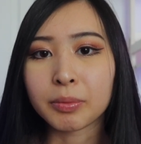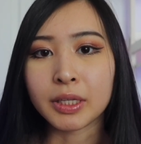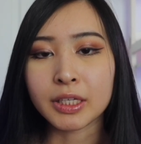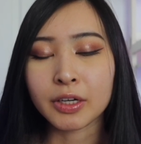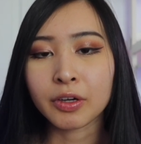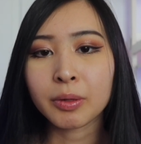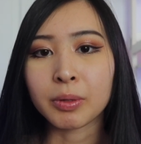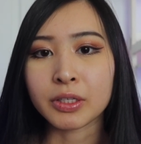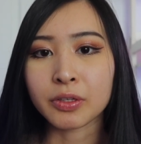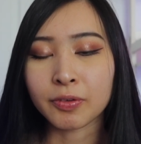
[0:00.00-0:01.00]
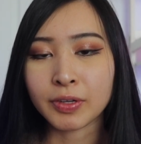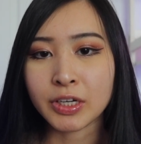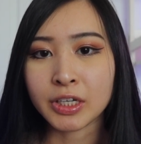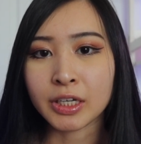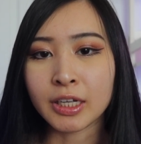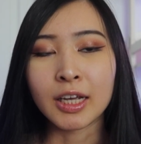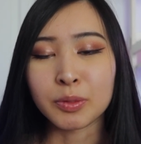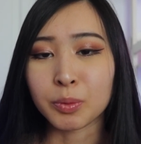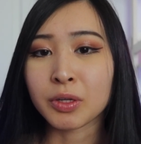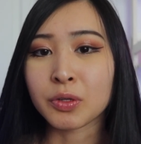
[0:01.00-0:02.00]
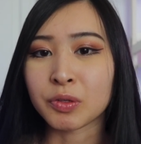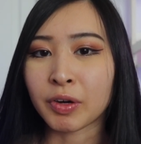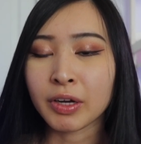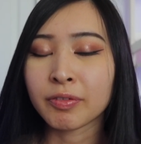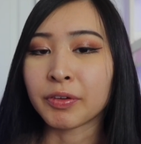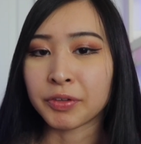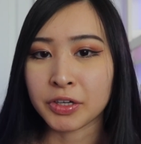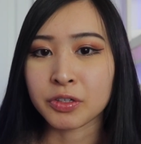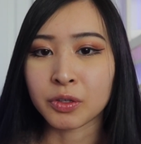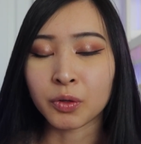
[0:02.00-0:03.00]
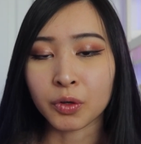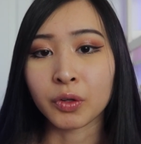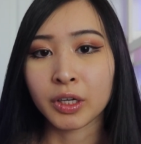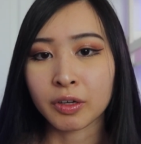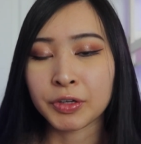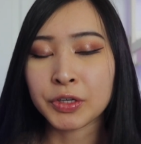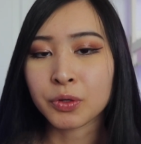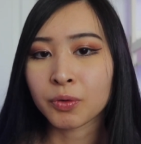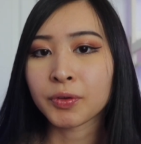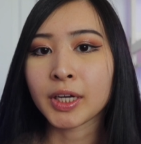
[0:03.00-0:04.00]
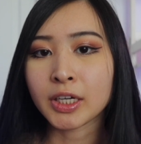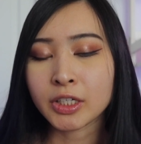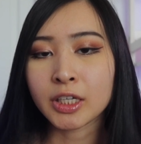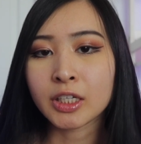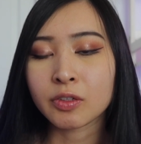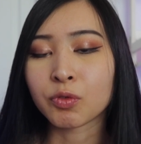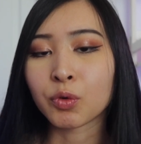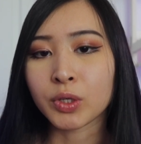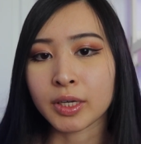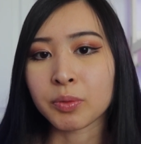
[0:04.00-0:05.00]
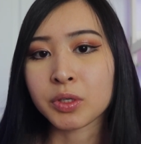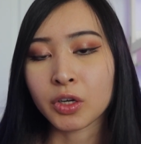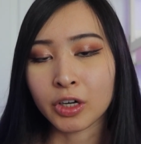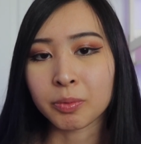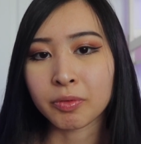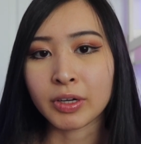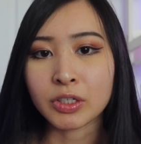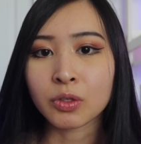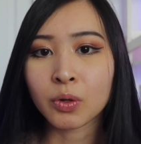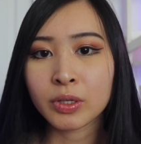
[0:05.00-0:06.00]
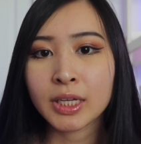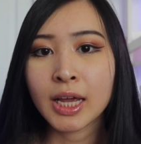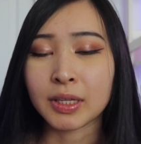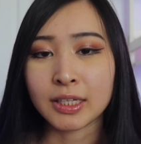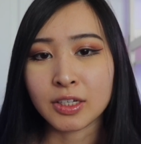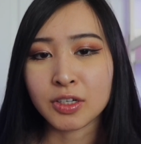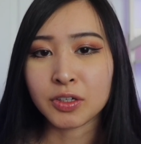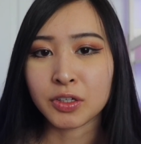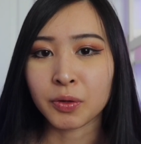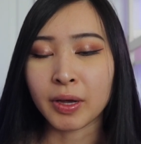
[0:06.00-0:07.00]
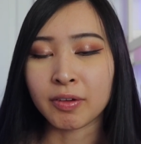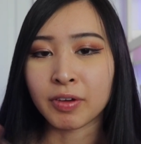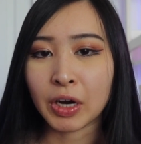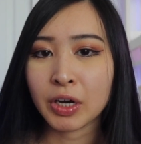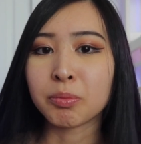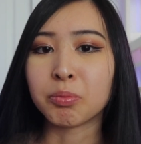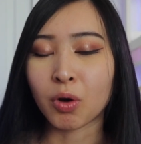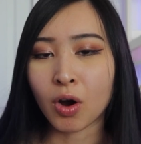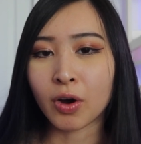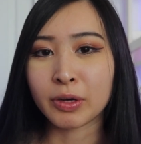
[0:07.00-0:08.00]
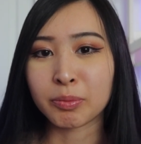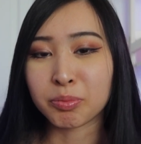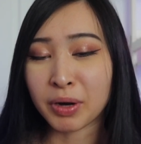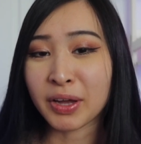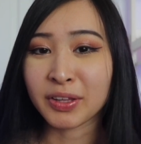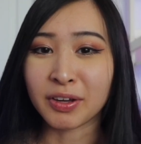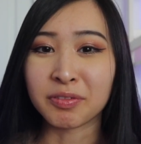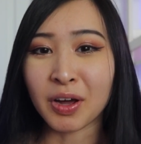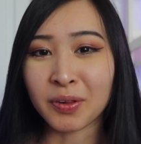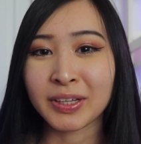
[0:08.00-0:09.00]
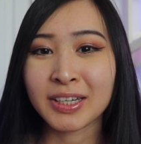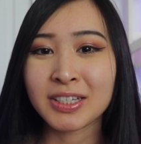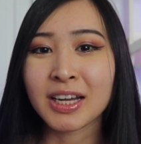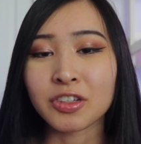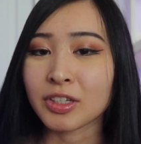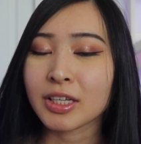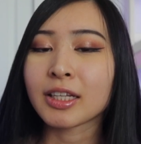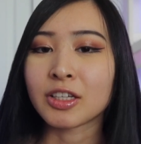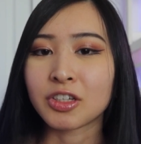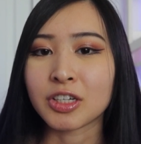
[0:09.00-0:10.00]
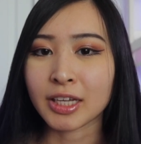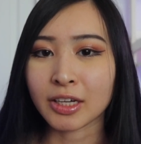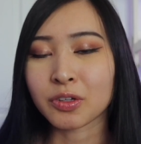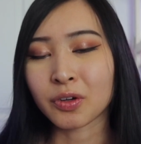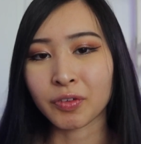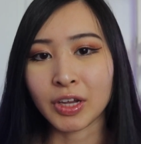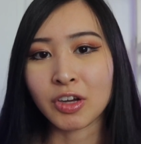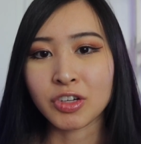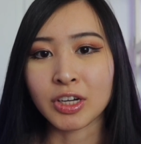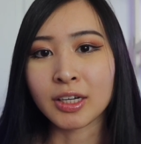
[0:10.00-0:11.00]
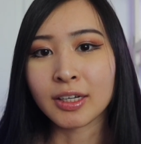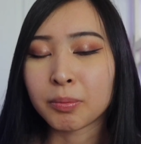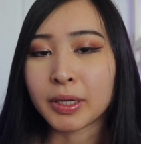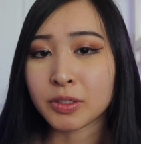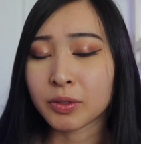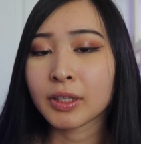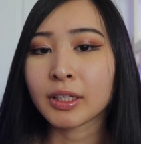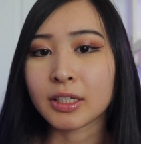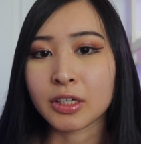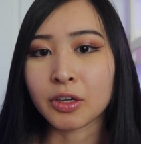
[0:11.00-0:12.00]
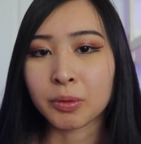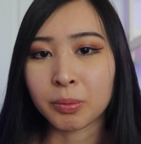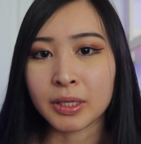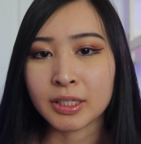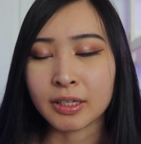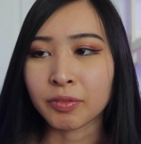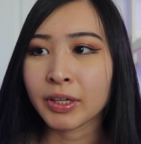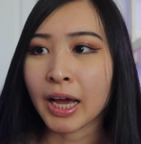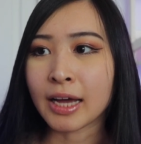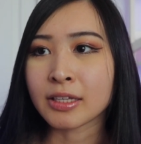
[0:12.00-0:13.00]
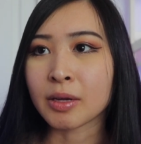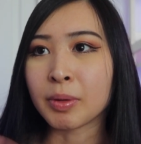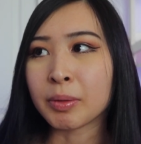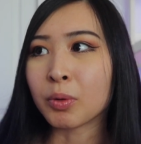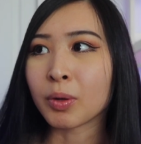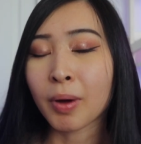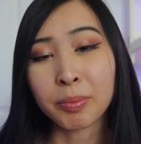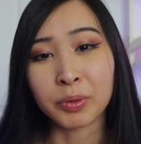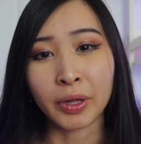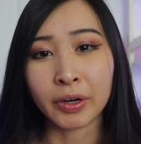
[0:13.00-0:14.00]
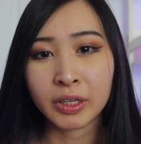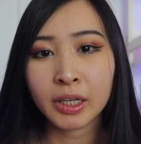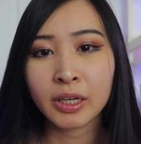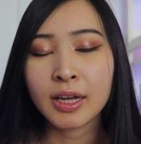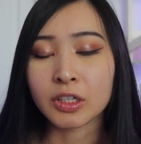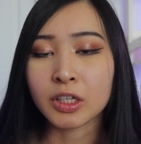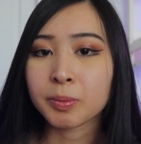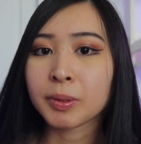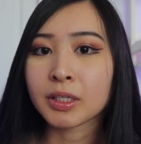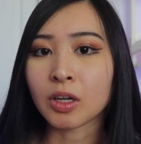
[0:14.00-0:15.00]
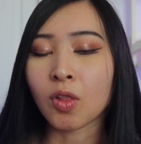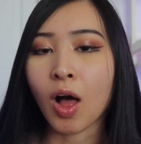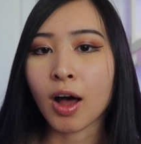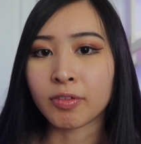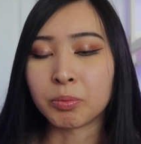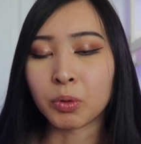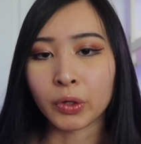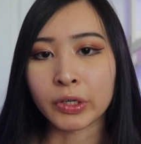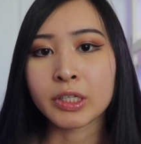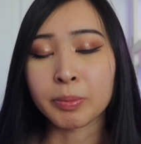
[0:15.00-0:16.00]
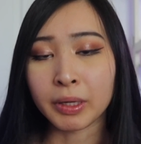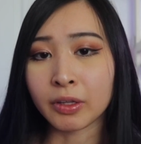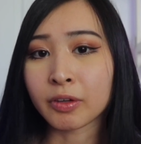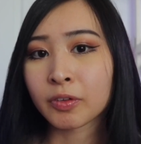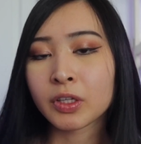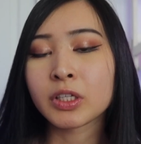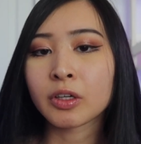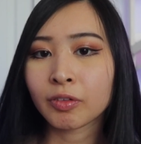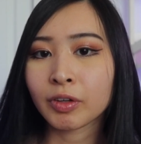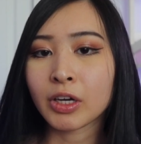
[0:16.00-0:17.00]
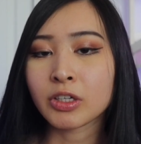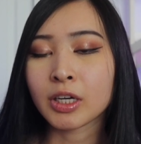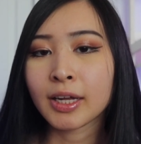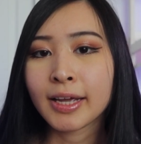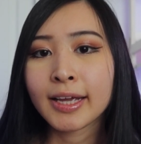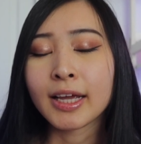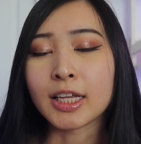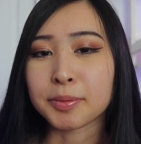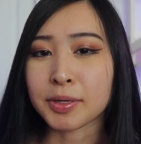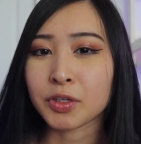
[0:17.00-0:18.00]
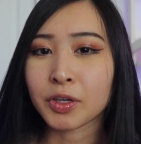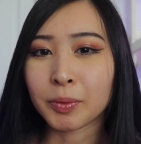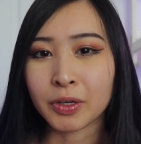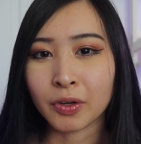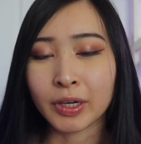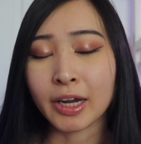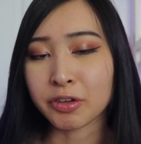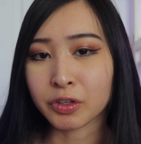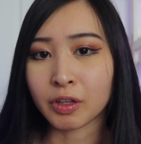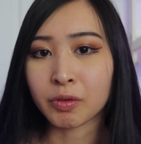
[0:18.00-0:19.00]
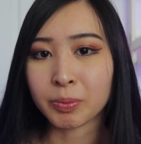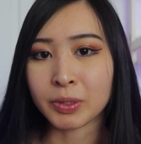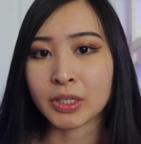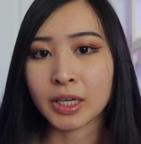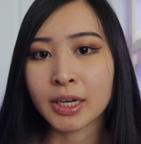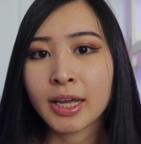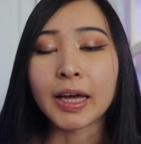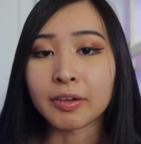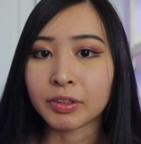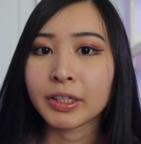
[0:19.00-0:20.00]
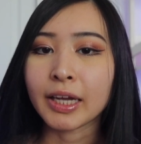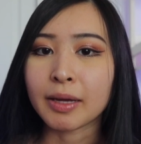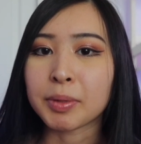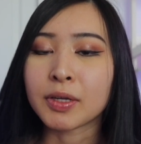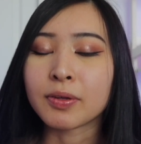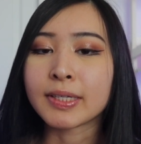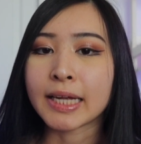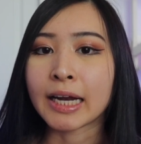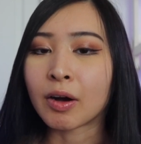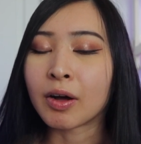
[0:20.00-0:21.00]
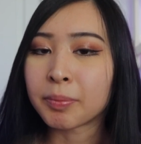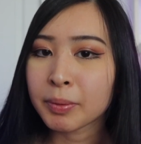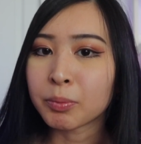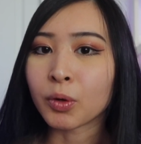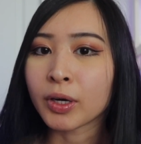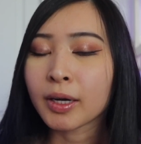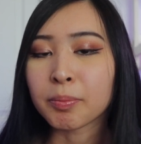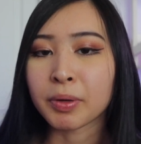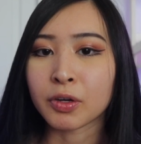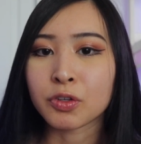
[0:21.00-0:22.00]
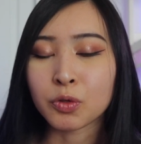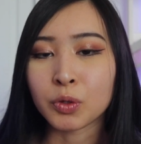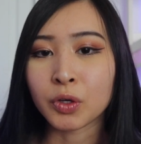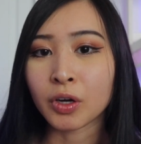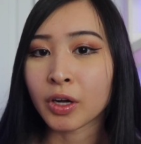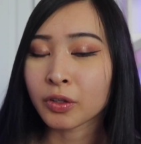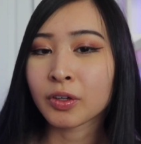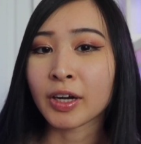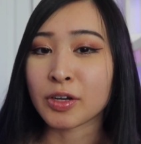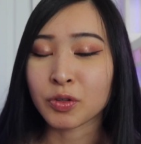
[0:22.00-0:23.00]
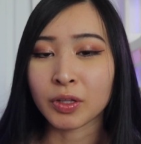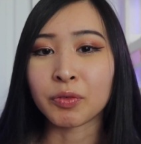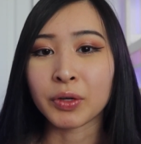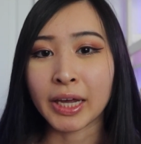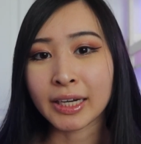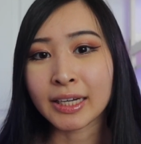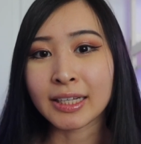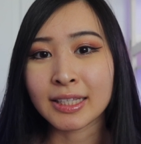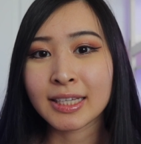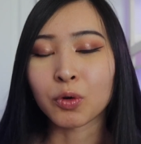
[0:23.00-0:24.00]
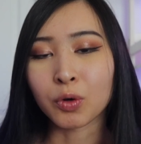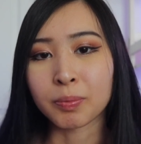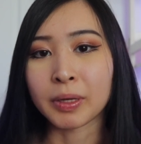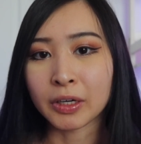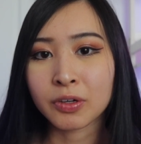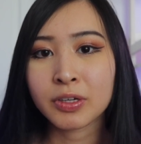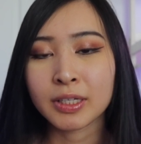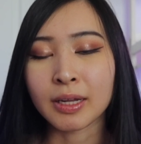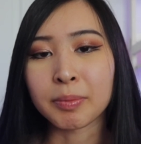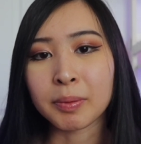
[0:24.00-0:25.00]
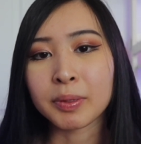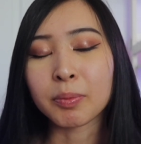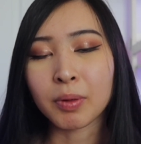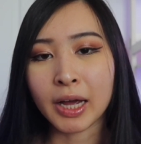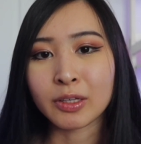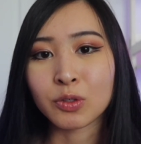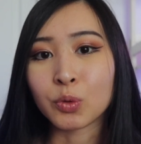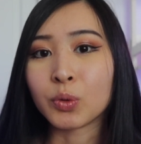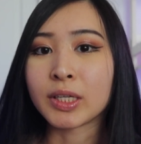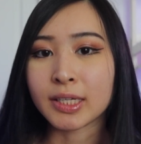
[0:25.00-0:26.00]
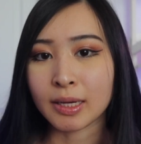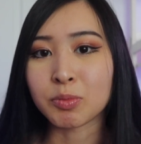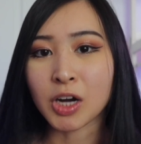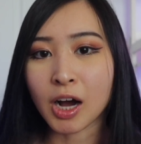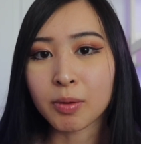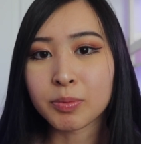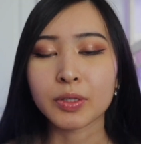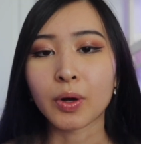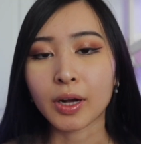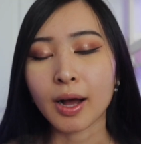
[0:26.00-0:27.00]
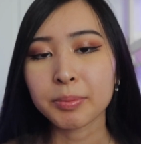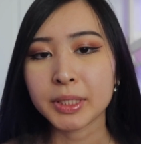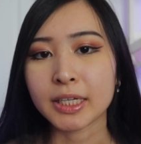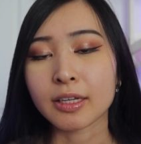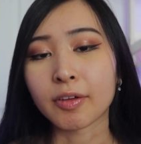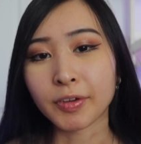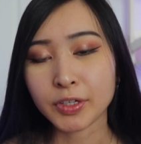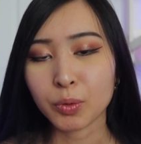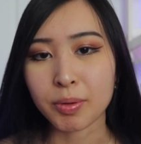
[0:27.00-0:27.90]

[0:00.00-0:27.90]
But the Security Plus certification is one of those very foundational early career certifications for cybersecurity professionals that teaches you a very broad breadth of knowledge, just like the GSEC certification. But I do think that Security Plus definitely has a bit more popularity just because a lot of employers may look for this certification, especially when you're an entry-level person. And it really can and make you stand out a bit more compared to your other entry-level candidates or peers that may be applying to the same job. So on CompTIA's official